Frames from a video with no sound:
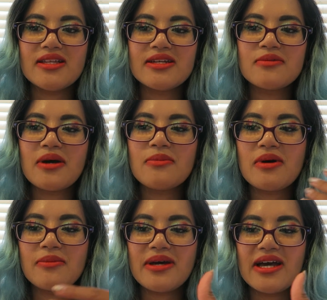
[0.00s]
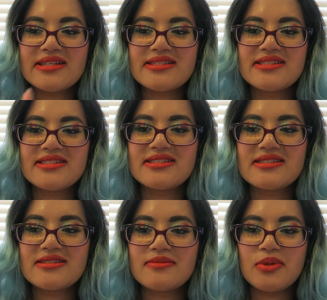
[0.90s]
I think my mum has
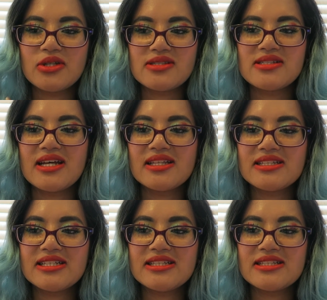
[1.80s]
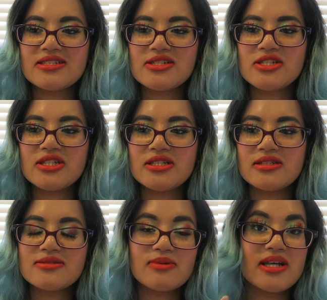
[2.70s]
this personality that
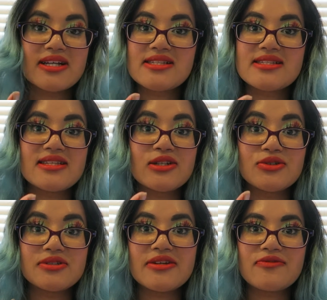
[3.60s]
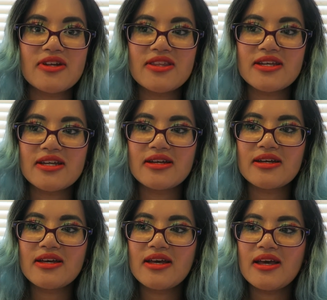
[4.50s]
she likes to see the good in
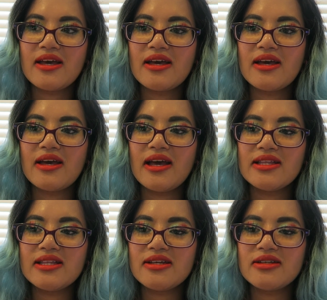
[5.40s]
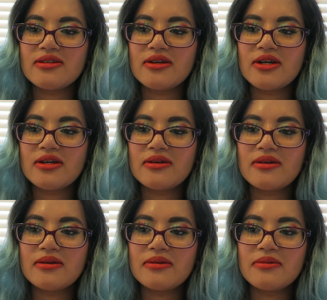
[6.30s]
everything. And then
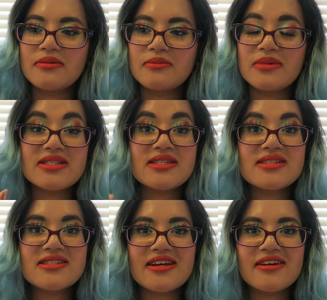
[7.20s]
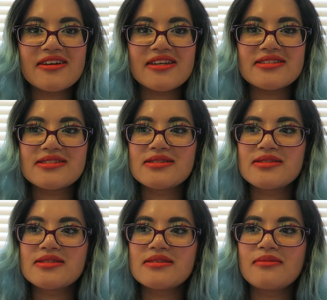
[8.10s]
my sister
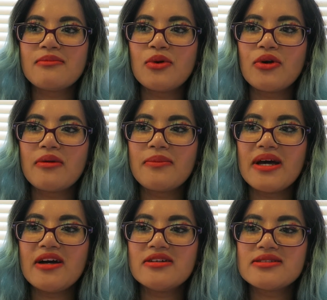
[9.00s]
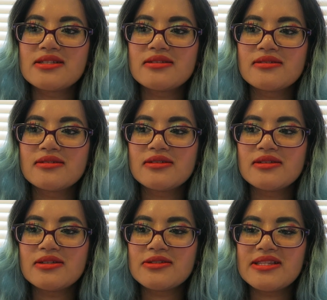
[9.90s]
is more about,
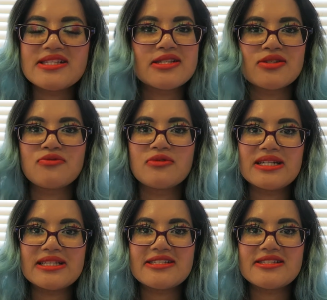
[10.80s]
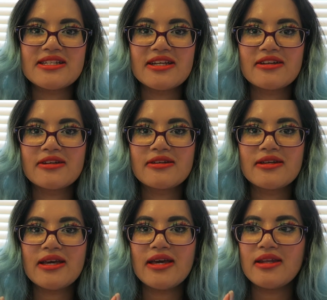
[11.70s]
this is realistic,
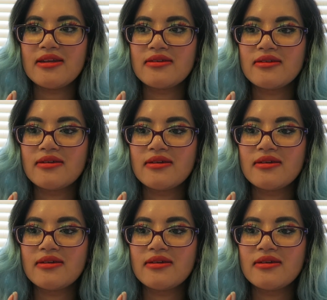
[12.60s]
and